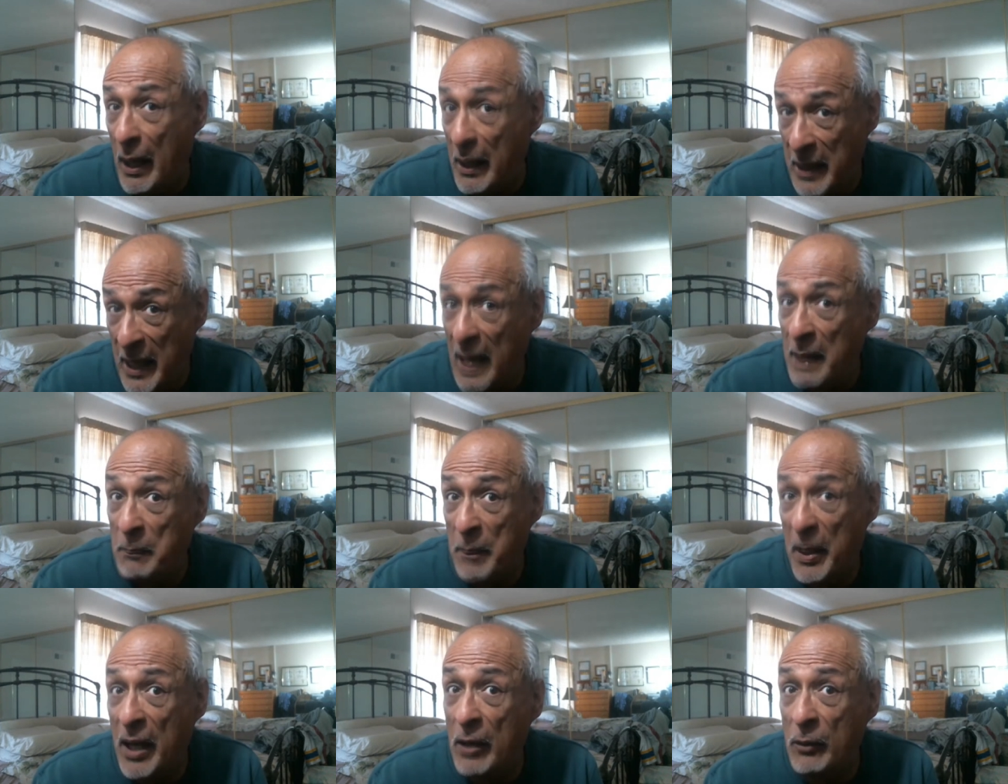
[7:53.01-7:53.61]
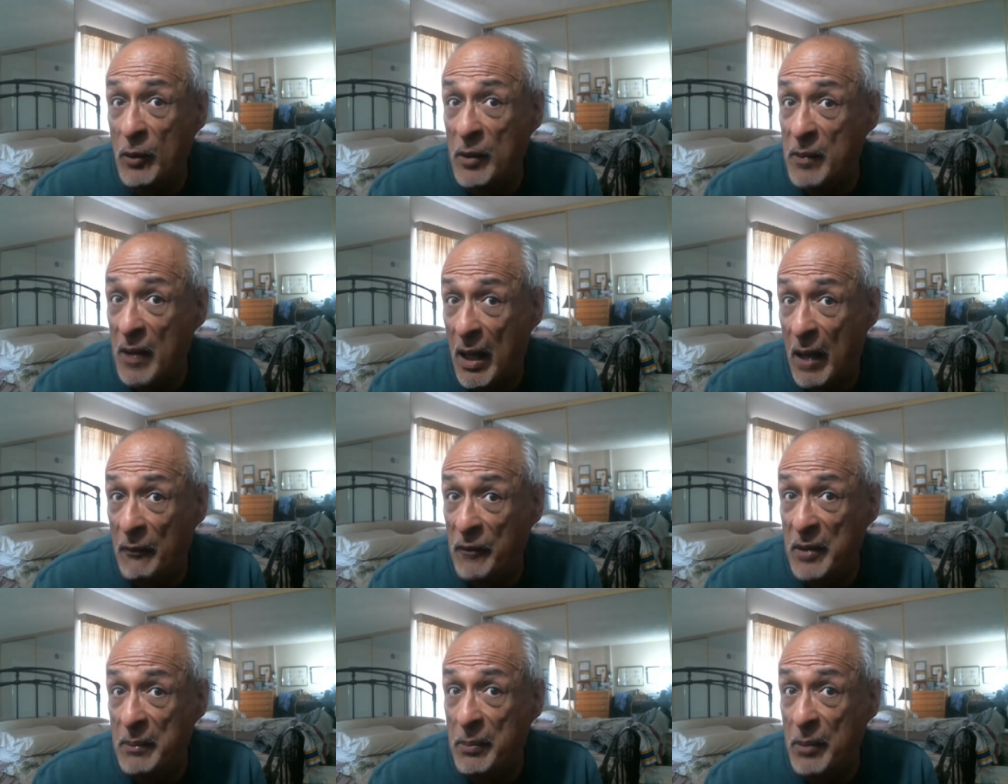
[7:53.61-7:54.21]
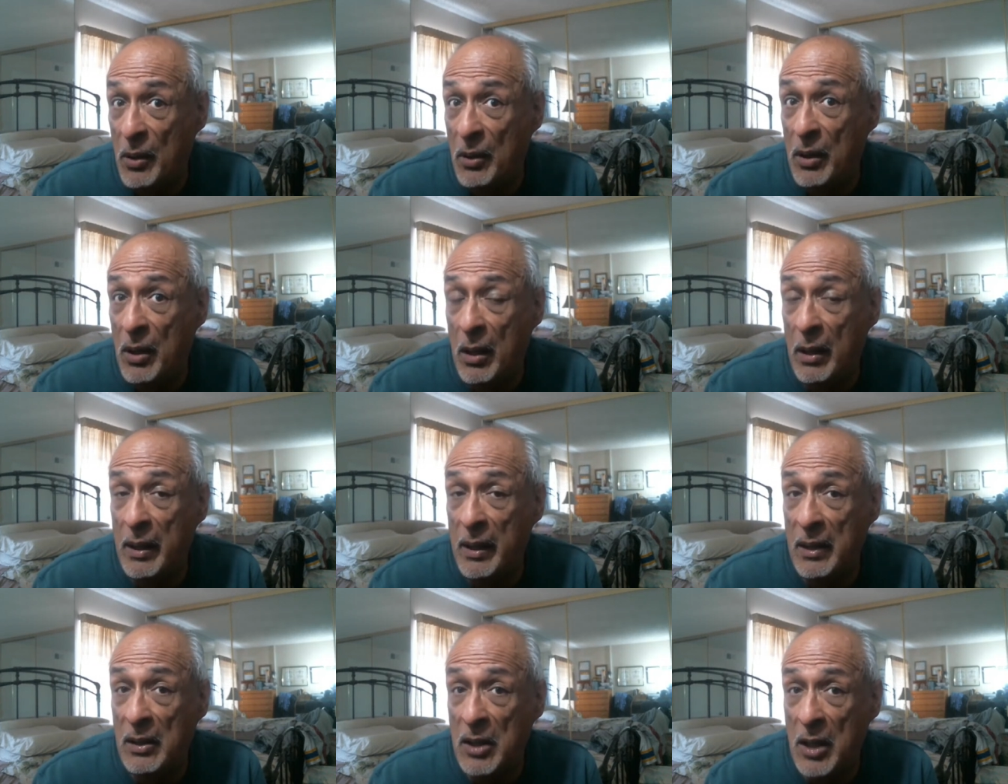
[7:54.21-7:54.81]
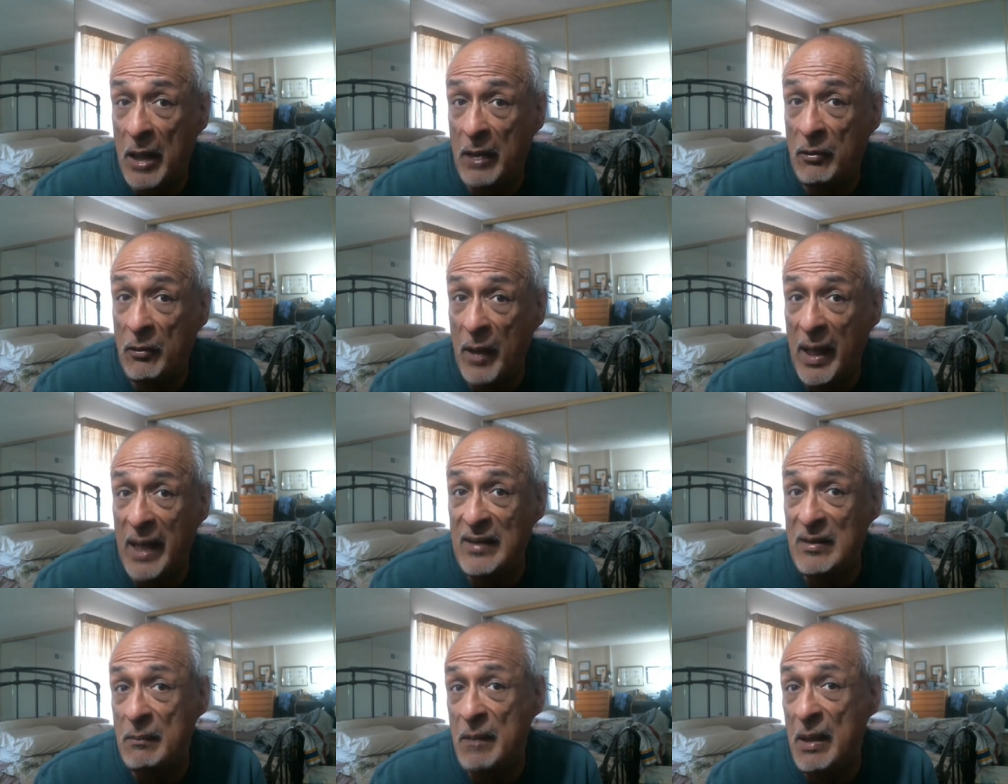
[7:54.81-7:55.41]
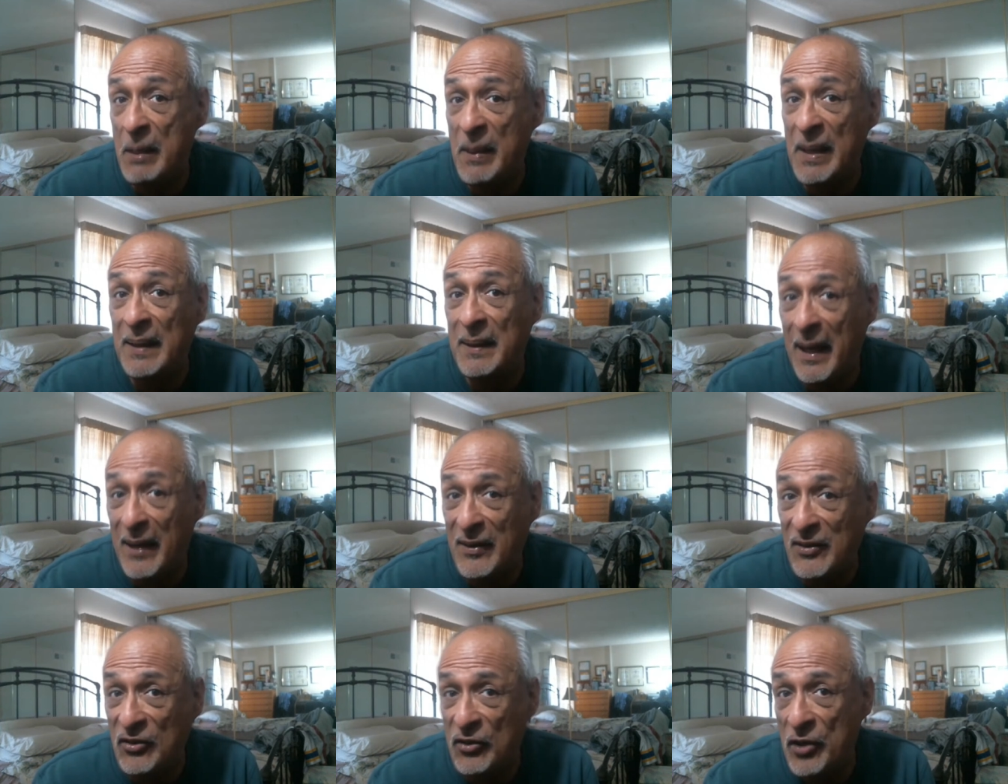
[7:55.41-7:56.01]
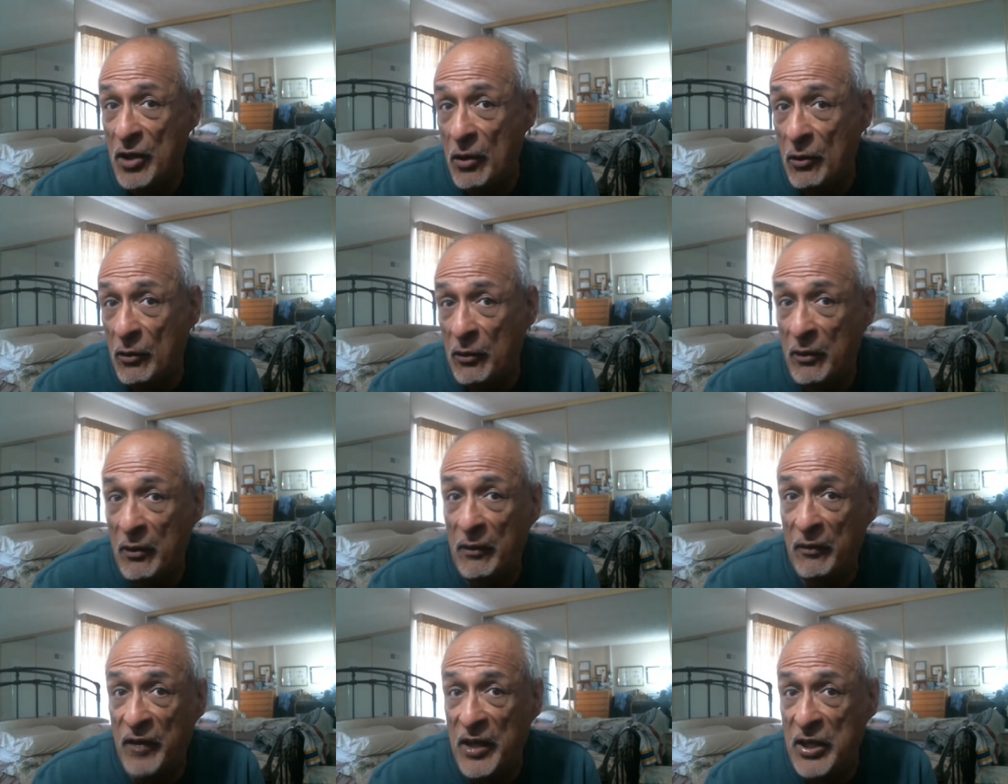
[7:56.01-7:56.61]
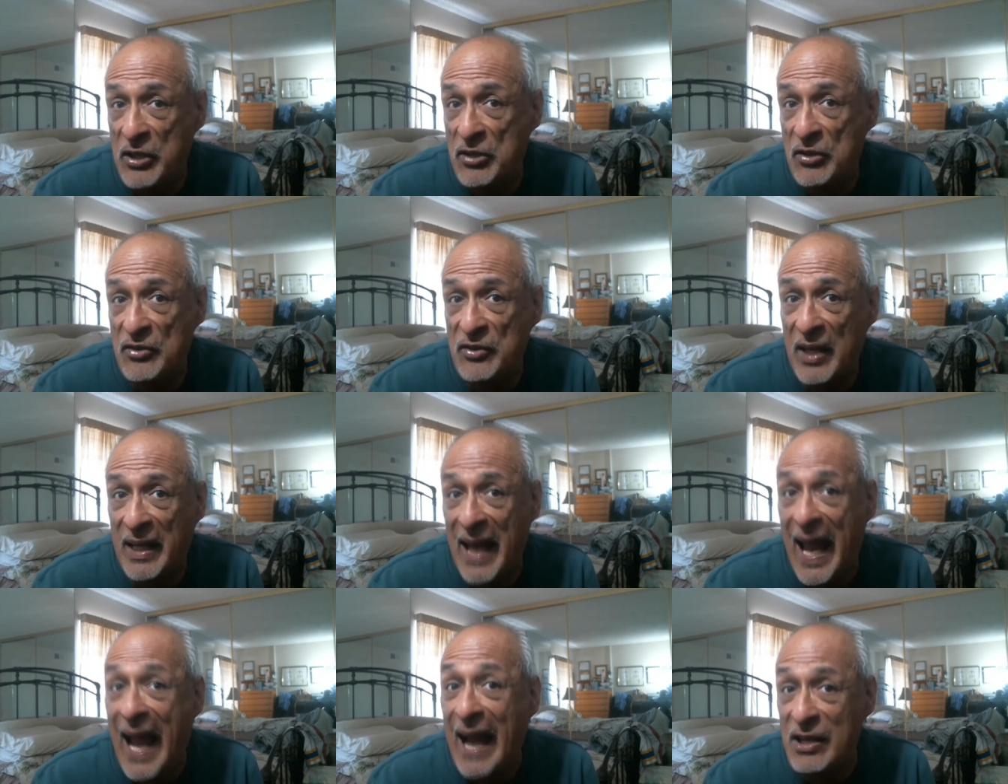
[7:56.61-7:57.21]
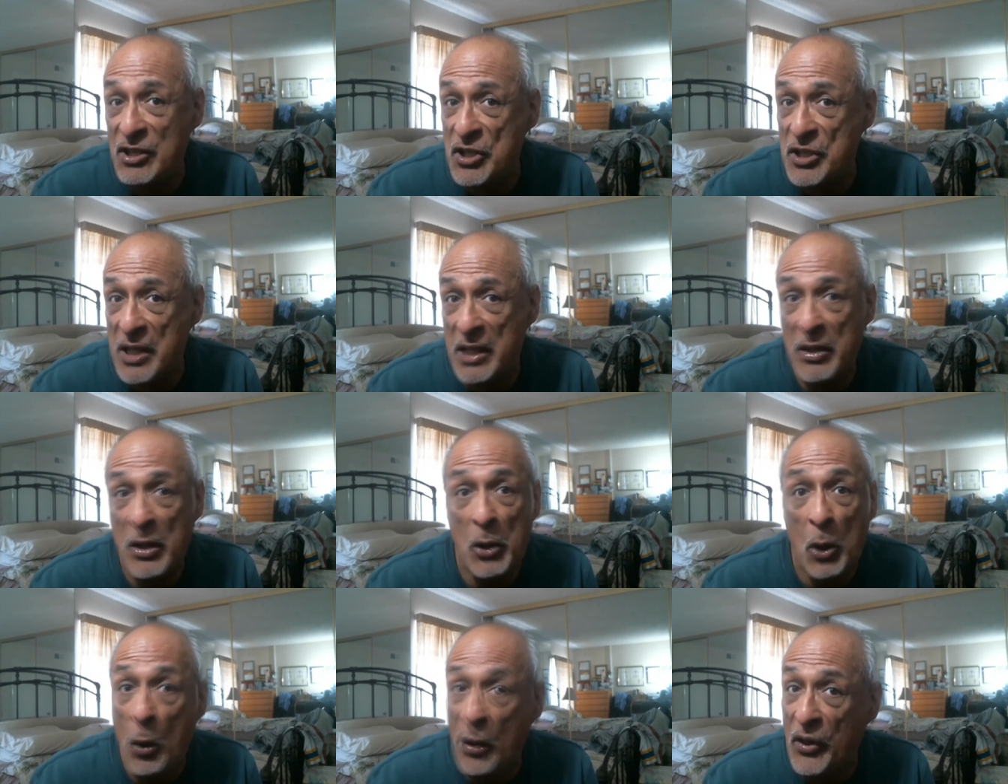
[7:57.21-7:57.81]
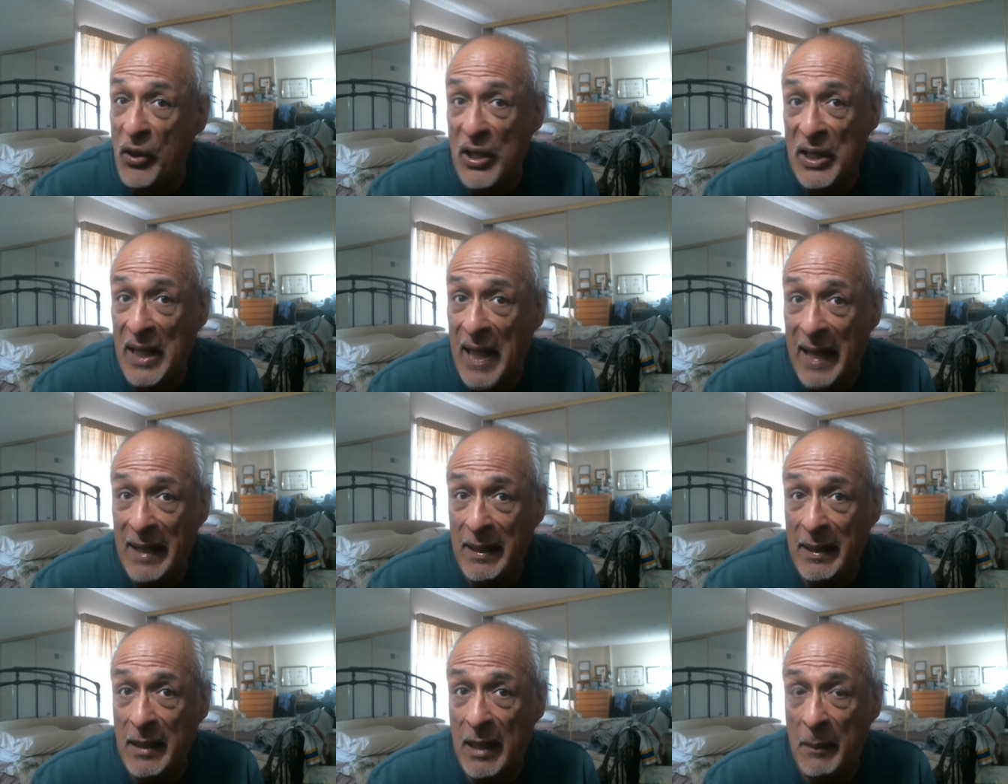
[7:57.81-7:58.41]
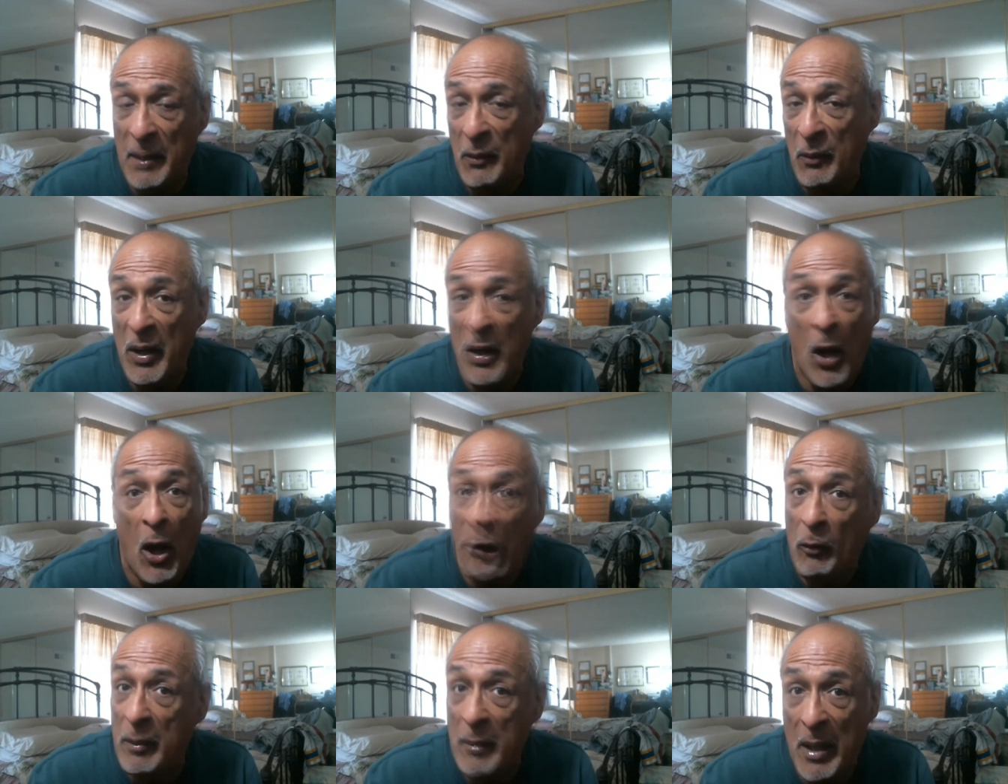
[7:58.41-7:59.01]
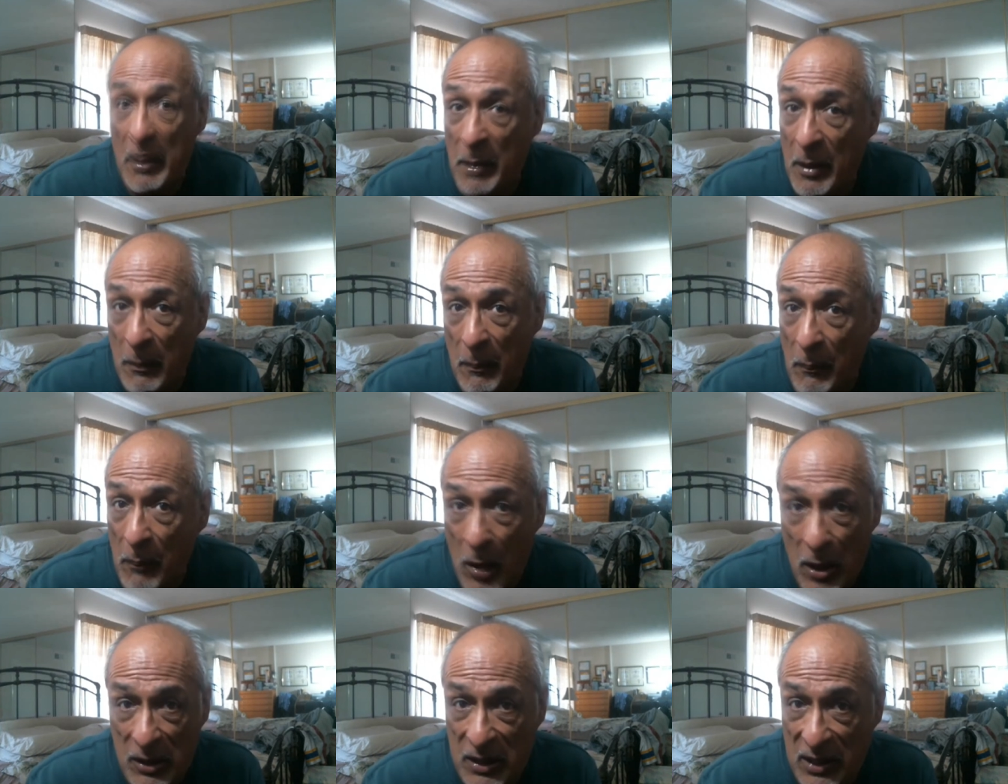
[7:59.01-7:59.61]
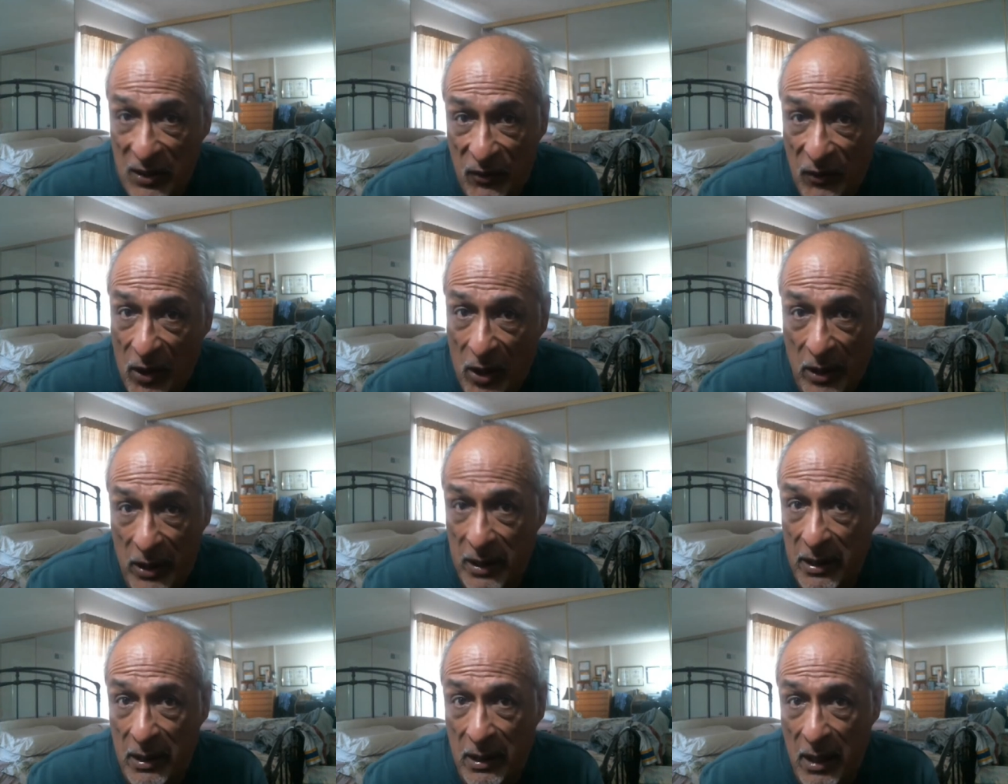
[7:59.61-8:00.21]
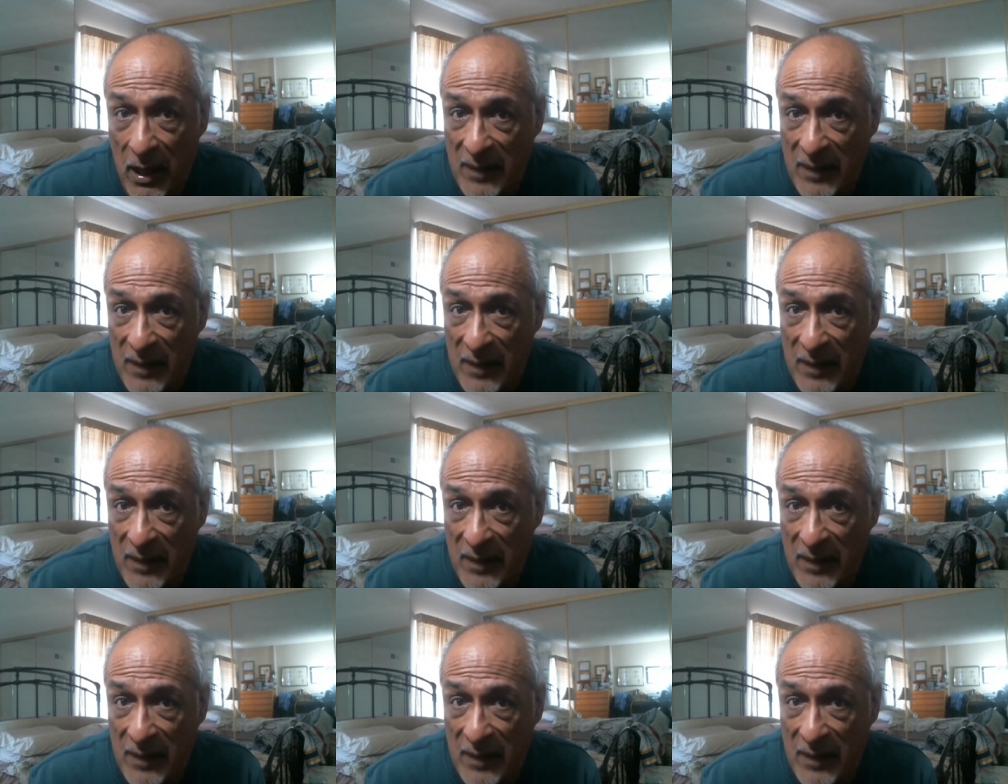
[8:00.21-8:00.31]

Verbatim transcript: again paired with Humphrey Bogart and Claude Rains, and maybe lesser known features like Action in the North Atlantic. I mean, we all remember Maltese Falcon and